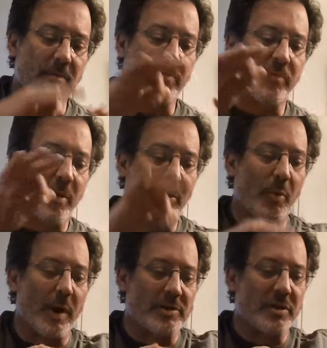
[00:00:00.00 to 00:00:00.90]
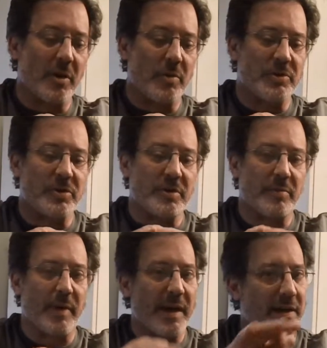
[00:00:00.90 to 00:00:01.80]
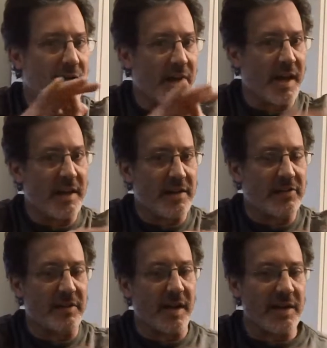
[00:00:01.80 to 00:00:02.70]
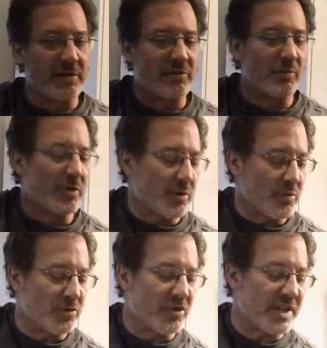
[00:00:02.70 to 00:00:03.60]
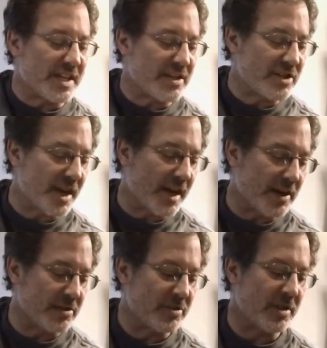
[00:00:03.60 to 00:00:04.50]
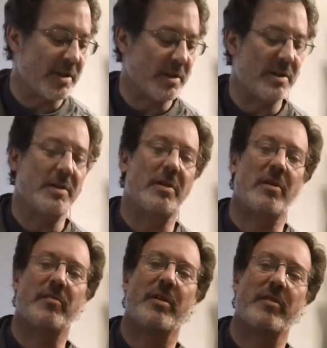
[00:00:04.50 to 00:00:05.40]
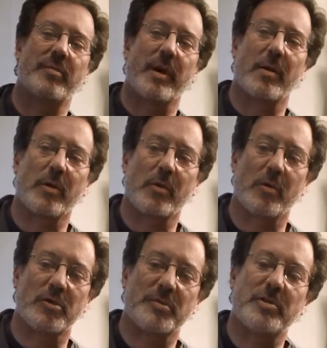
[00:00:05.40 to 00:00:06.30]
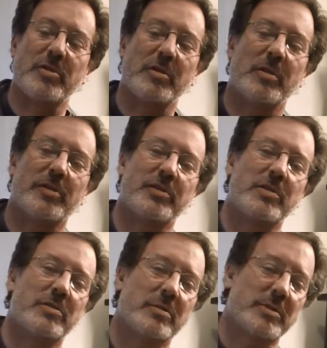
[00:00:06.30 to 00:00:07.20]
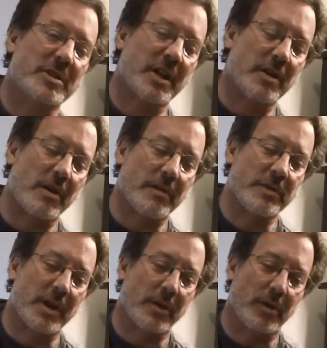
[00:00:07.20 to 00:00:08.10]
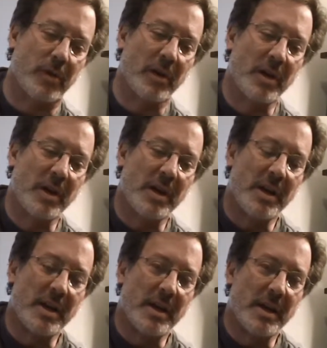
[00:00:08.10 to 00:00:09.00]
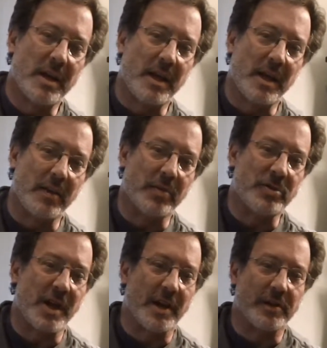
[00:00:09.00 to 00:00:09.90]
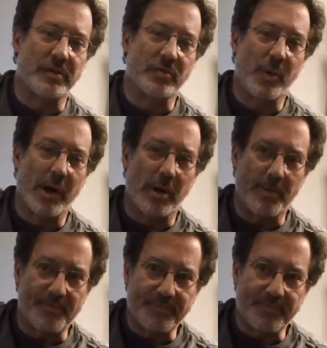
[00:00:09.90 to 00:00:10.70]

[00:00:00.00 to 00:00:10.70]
from the West Coast back in the 80s and 90s. We used these kinds of power chords, but you can also use them to take off to other styles as well.